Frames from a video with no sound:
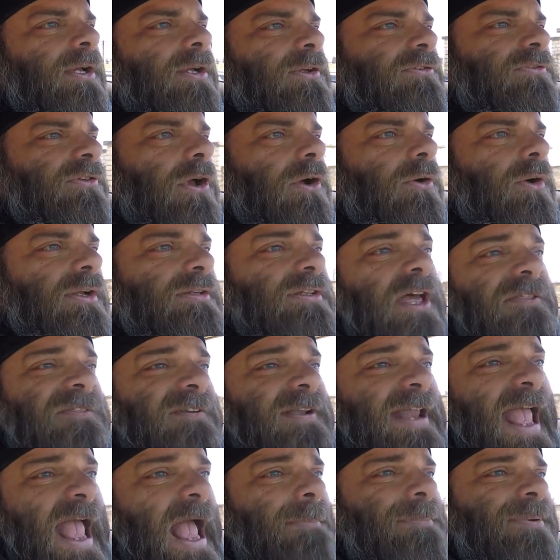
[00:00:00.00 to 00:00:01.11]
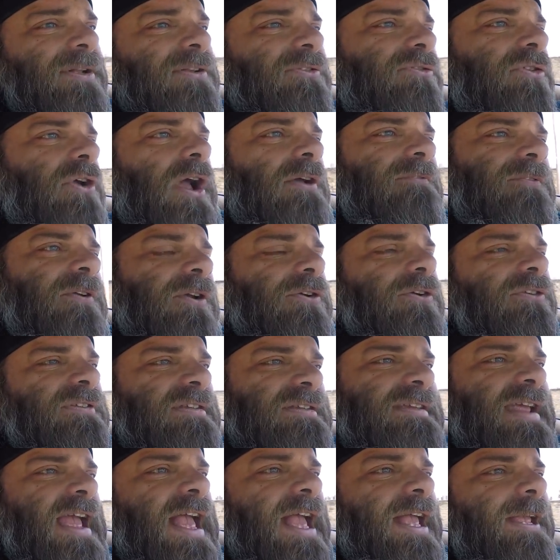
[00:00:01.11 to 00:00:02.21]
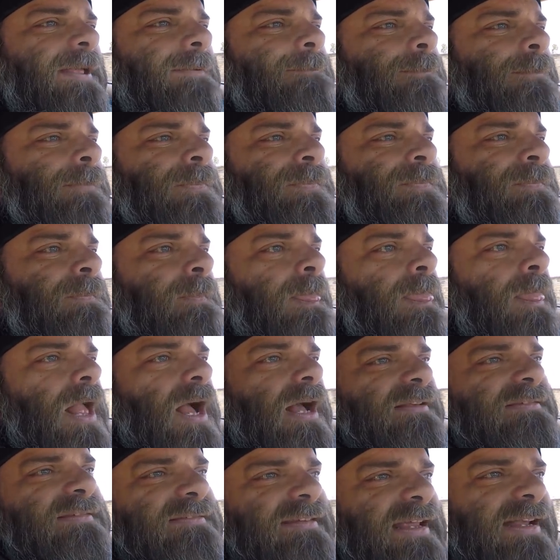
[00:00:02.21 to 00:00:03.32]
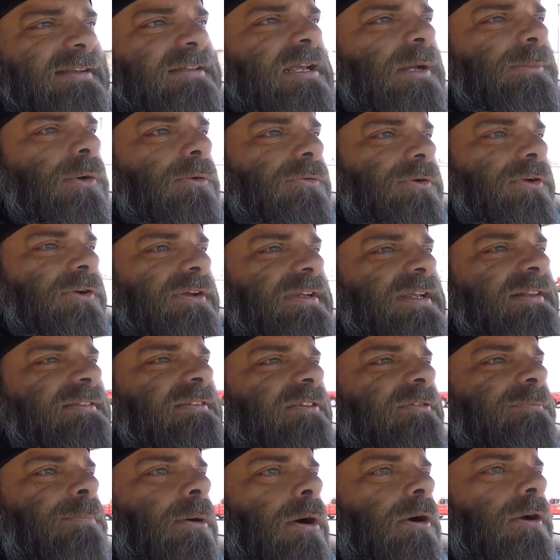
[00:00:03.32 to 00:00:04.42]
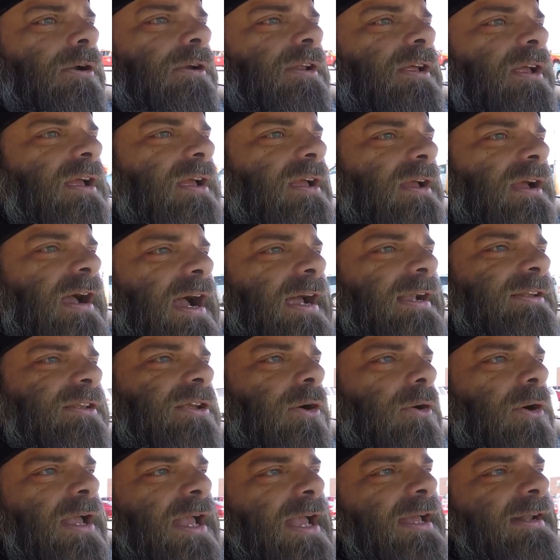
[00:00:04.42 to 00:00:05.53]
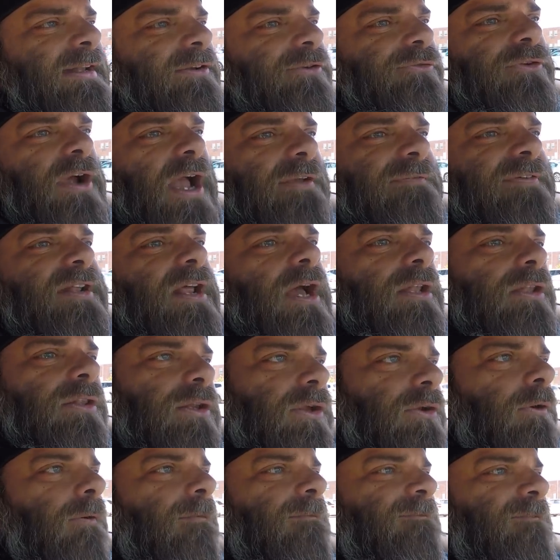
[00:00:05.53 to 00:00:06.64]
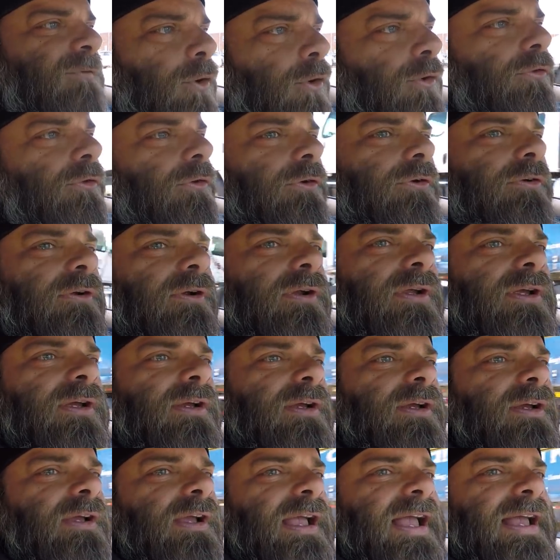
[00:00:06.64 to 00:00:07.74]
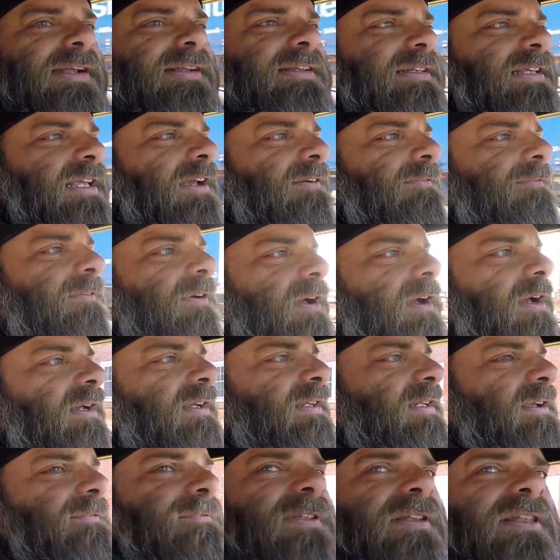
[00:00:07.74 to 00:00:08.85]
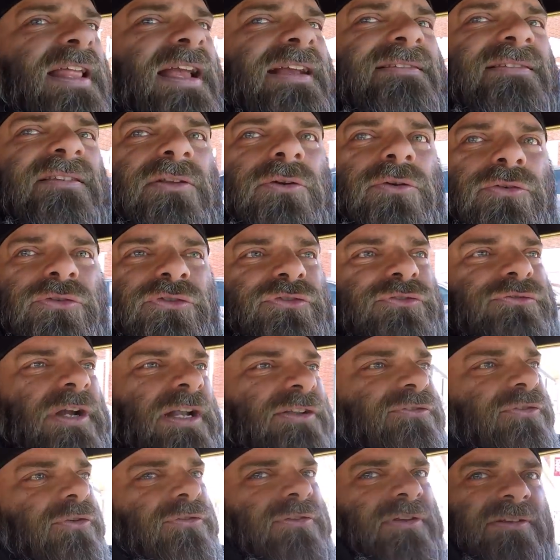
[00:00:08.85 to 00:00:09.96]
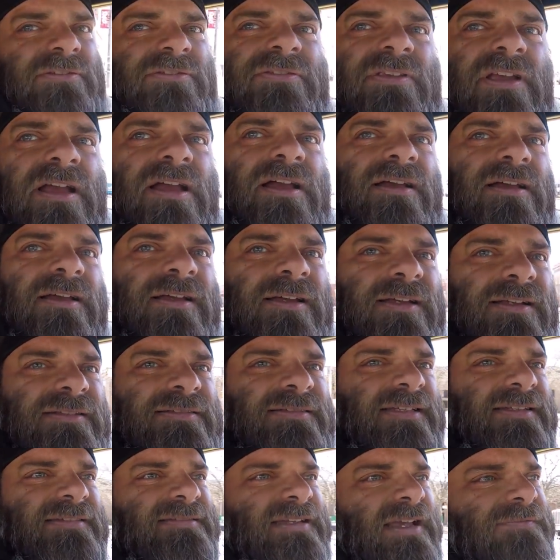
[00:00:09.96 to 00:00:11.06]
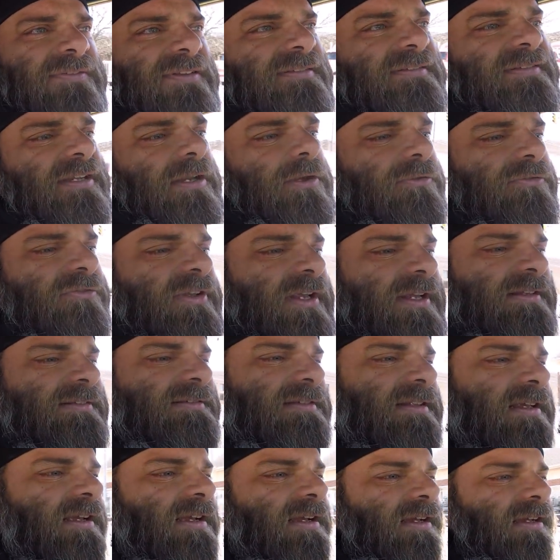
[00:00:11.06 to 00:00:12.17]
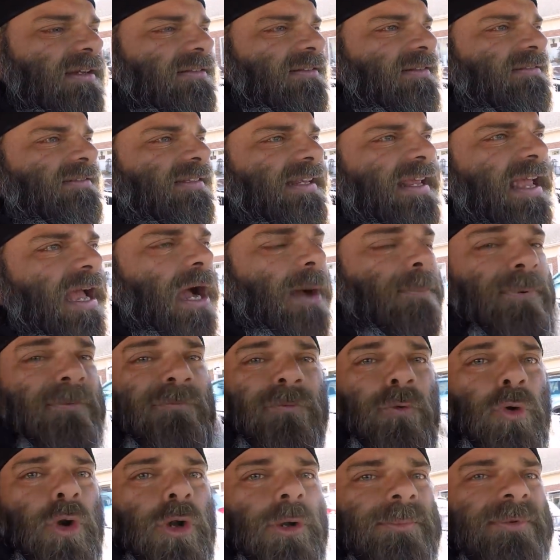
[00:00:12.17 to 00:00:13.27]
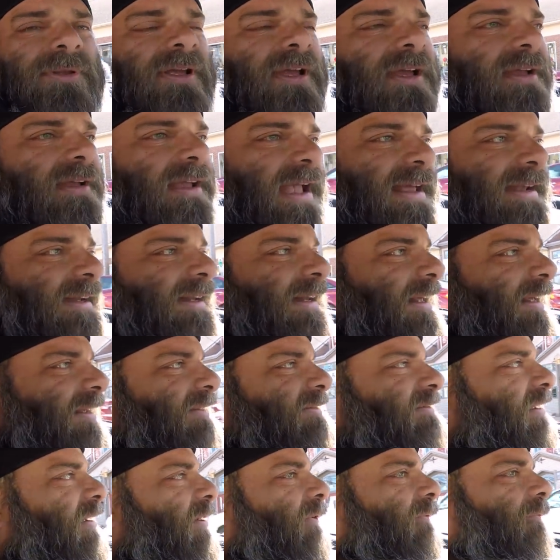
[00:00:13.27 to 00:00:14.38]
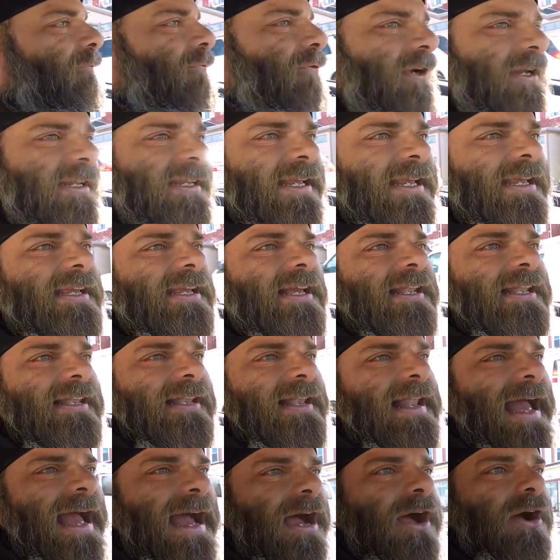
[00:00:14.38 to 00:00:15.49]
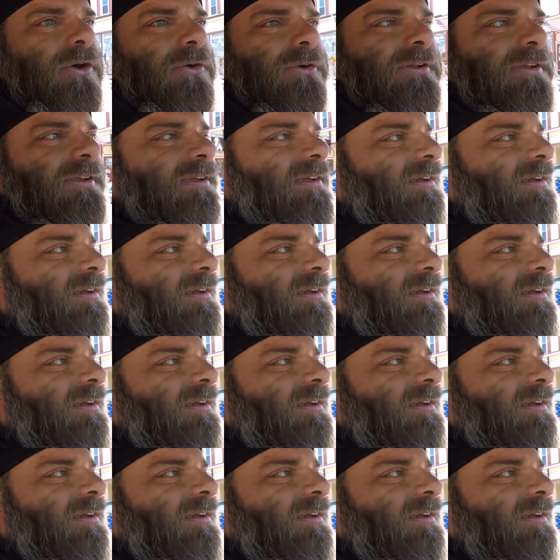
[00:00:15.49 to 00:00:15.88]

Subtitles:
So nothing happened. So I figured today, since I had to come over here and get this part, I'd go ahead and drive it a little further and give the legs a little stretch on this C7Z06 to see how it performed. And it is freaking loud.